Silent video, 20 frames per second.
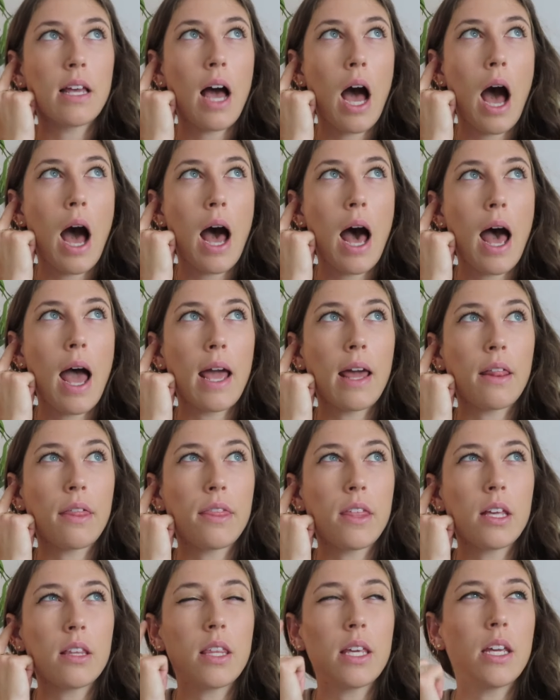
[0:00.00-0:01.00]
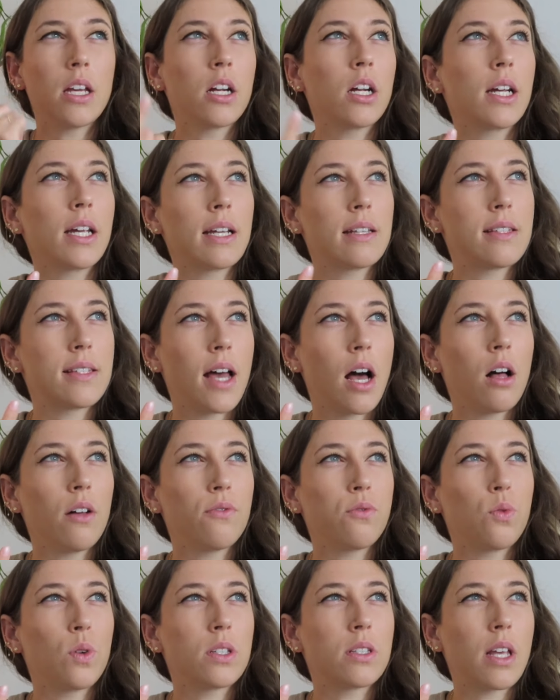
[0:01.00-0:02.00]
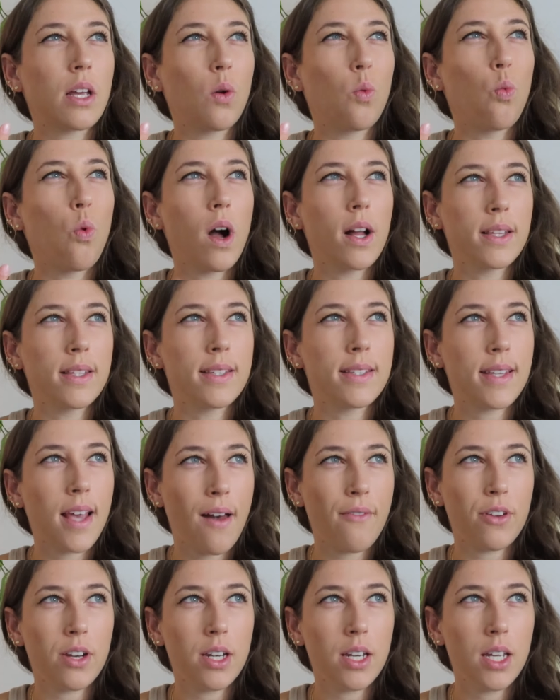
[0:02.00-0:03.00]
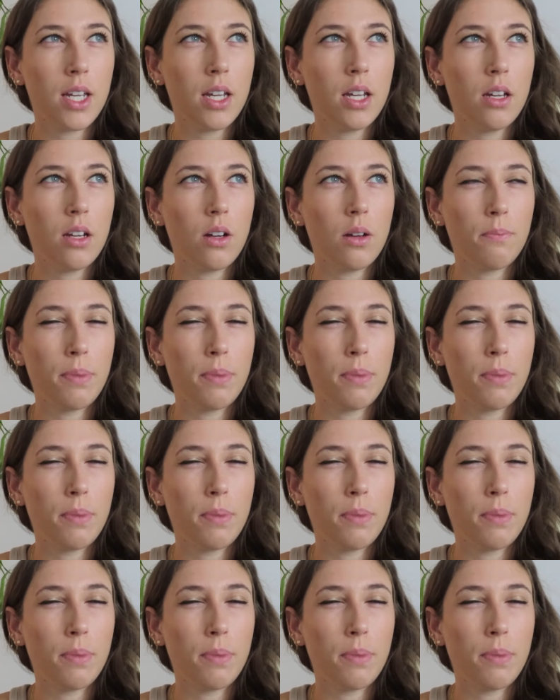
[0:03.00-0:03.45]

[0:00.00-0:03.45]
I think the earring itself was like $170.